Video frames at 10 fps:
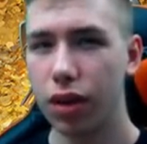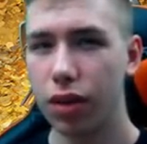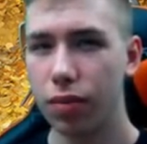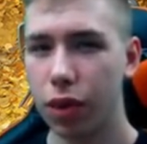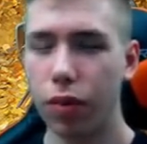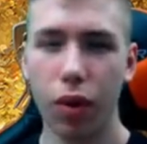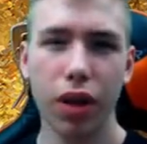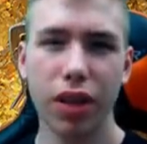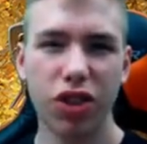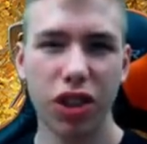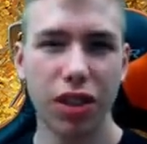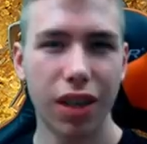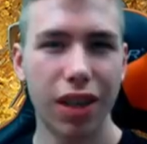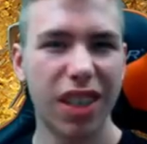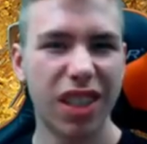But Warlock is just in
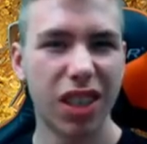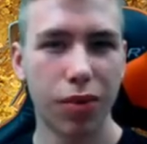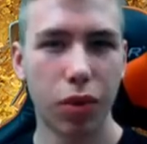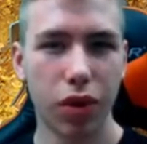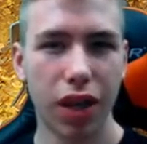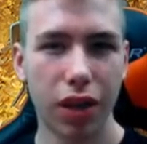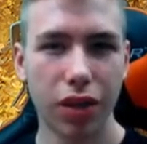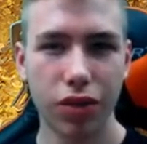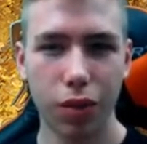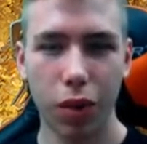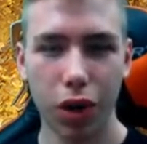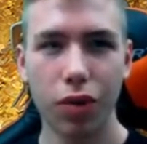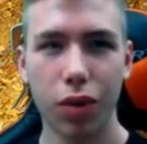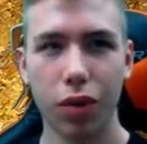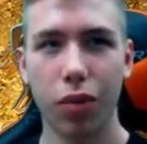a decent spot right now.
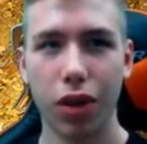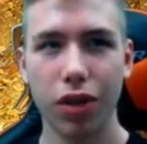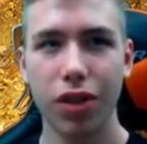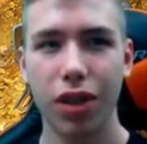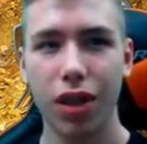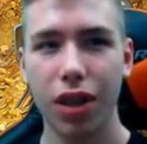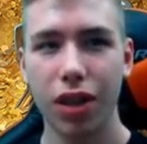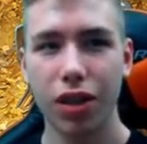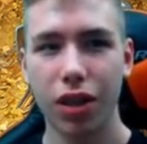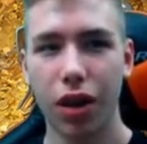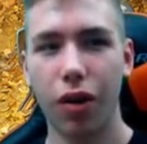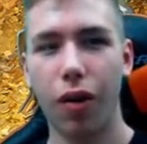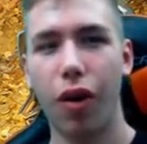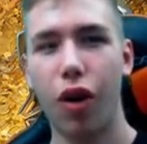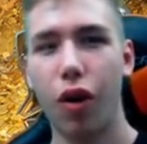Warlock works. So
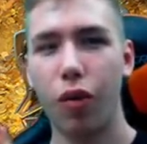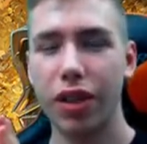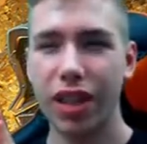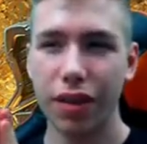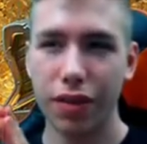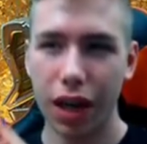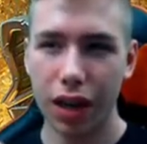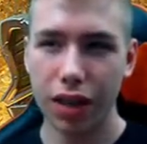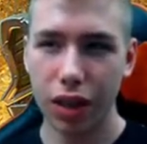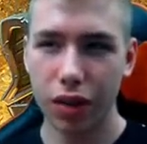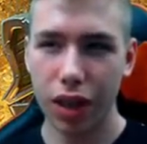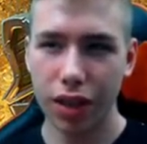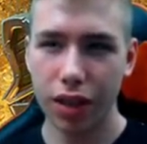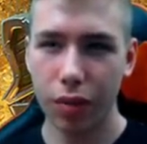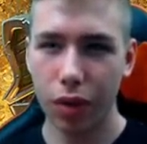we still have Darkest Hour Dance
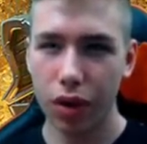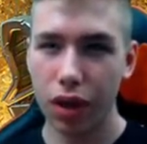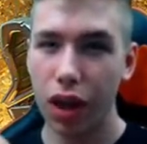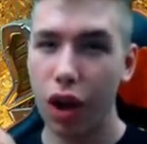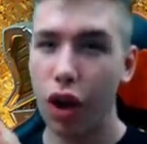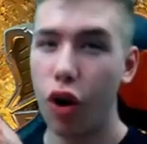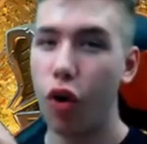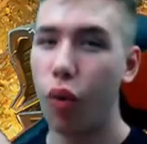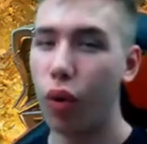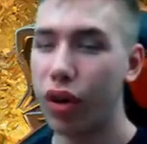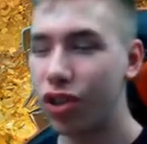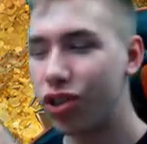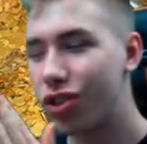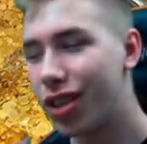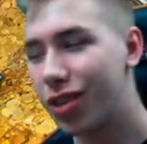Game Warlock,
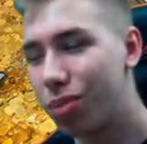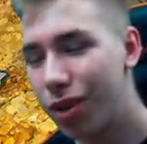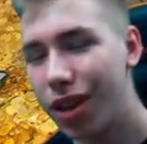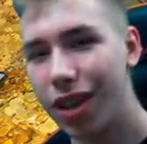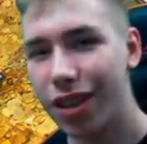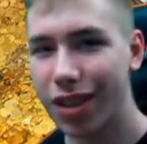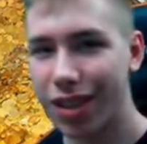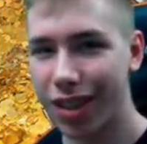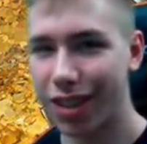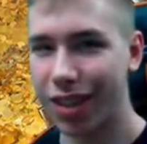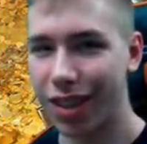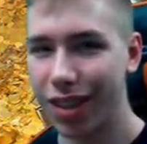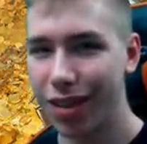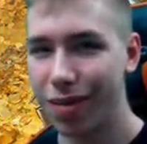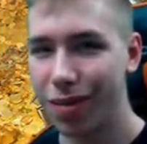which is pretty inconsistent.
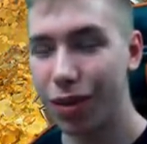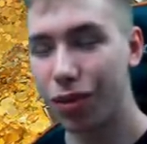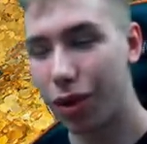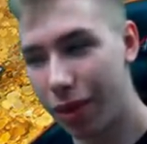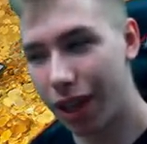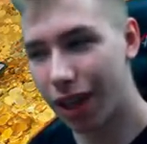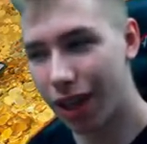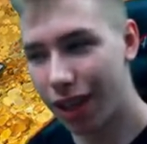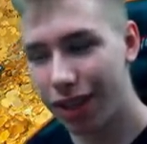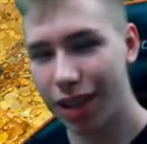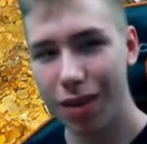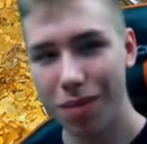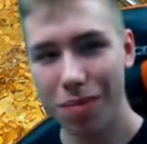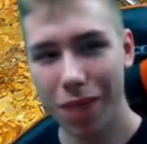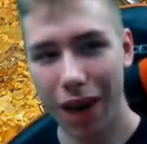For me at least.
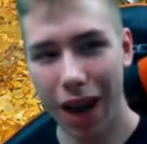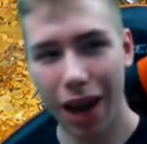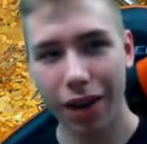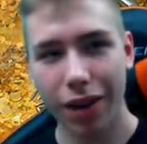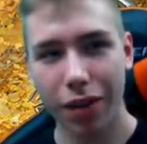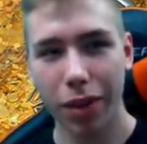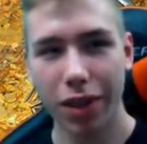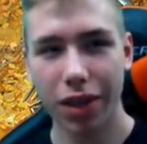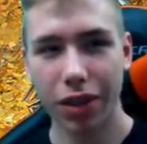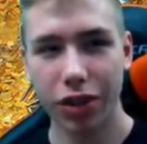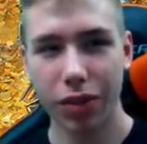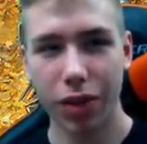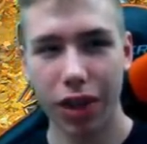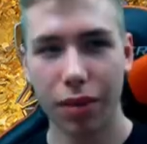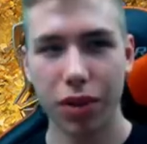But I don't have the best RNG when
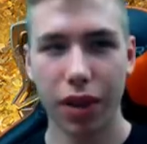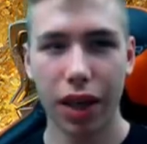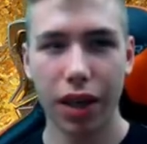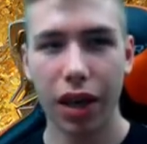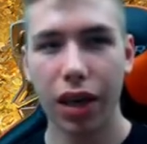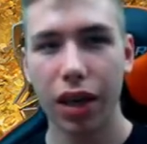it comes to that deck.